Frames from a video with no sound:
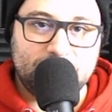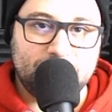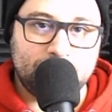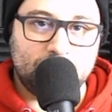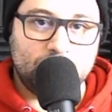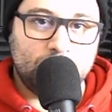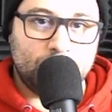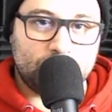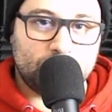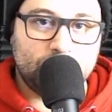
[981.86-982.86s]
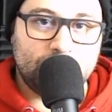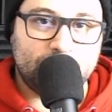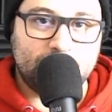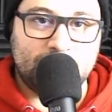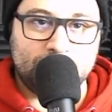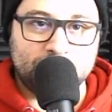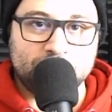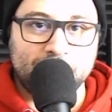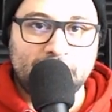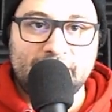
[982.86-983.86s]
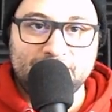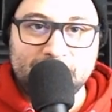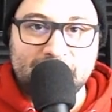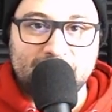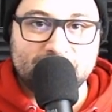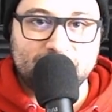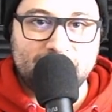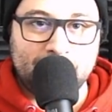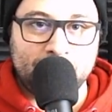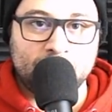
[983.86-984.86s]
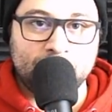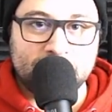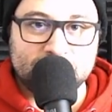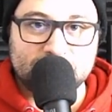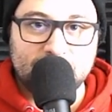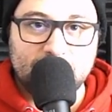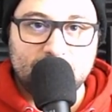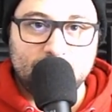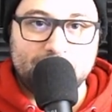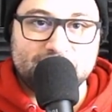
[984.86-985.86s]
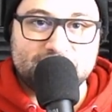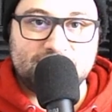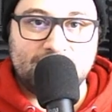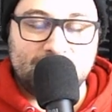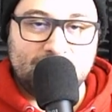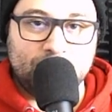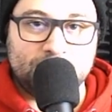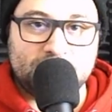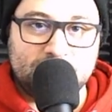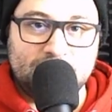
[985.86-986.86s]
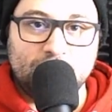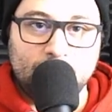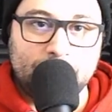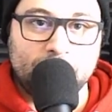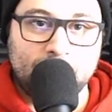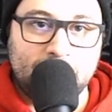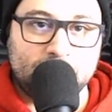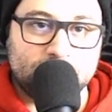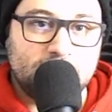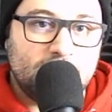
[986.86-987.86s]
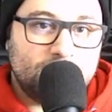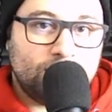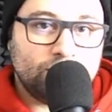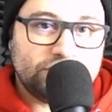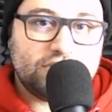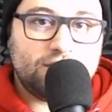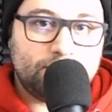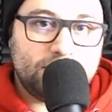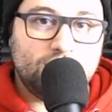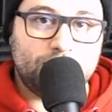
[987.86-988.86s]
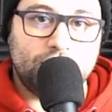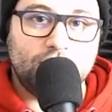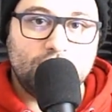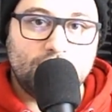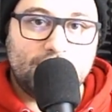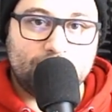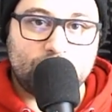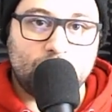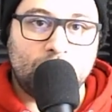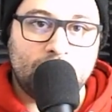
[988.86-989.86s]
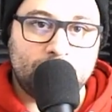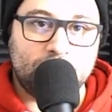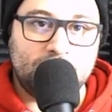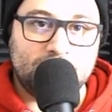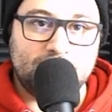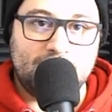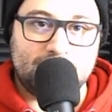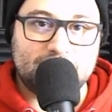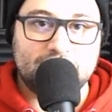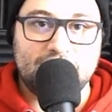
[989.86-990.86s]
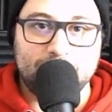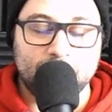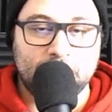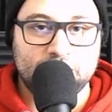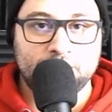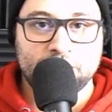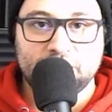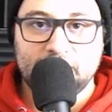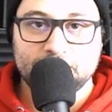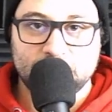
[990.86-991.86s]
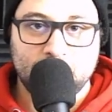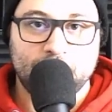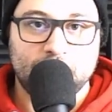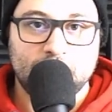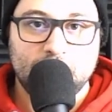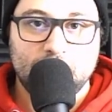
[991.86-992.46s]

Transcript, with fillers: people who were recruited for that, who survived because of that purpose, who the C I A helped clean and wipe their records, those same people have corroborated and claimed multiple times over.